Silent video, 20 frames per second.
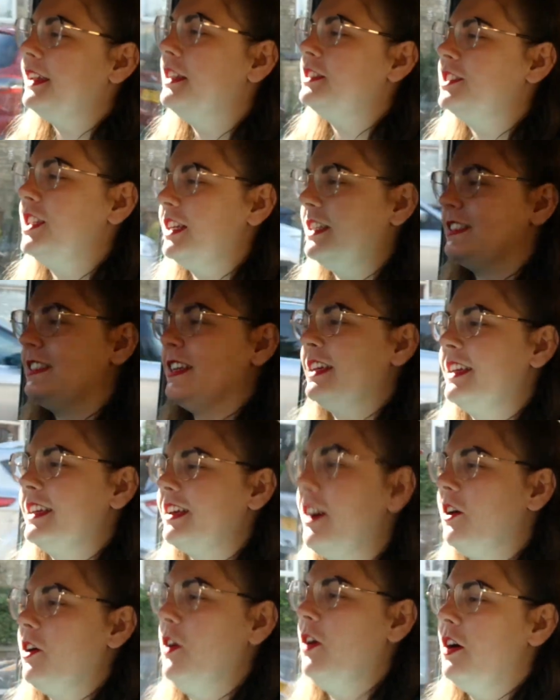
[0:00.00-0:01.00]
energetic
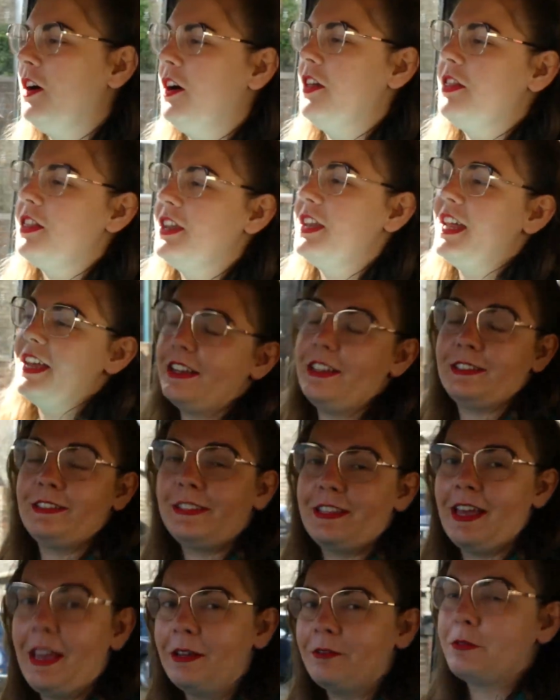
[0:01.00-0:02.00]
the
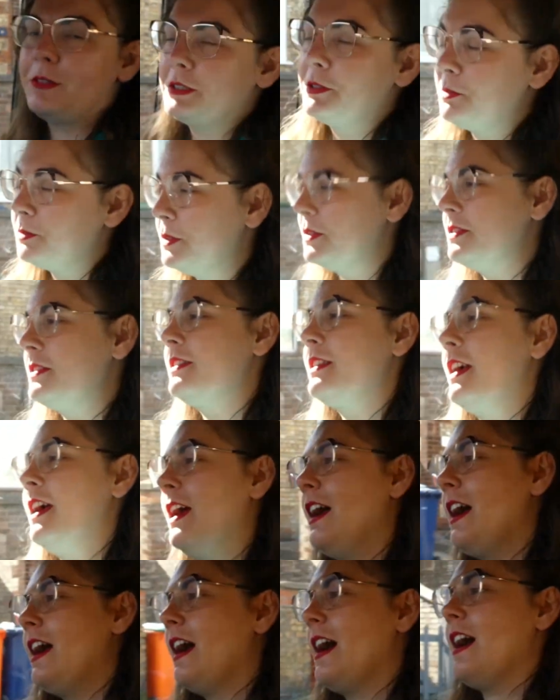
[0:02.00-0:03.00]
next day, which was
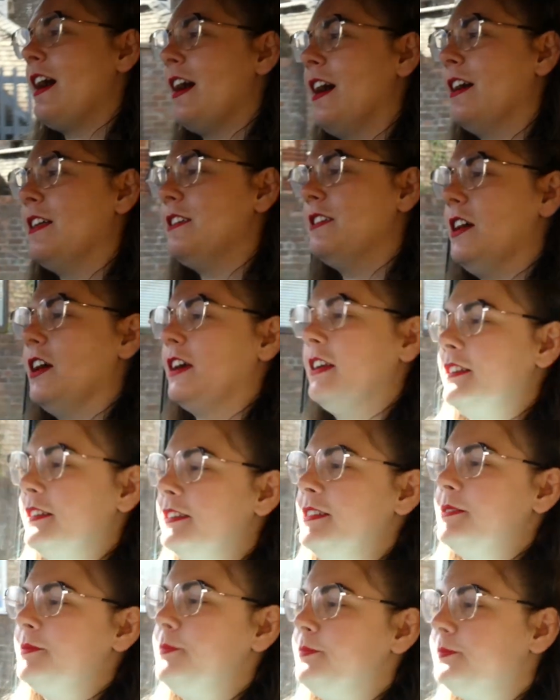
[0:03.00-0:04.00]

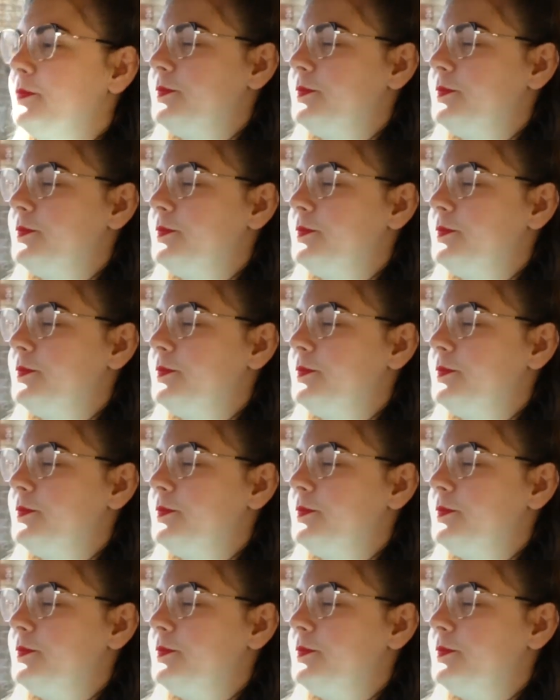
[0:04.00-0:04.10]
nice.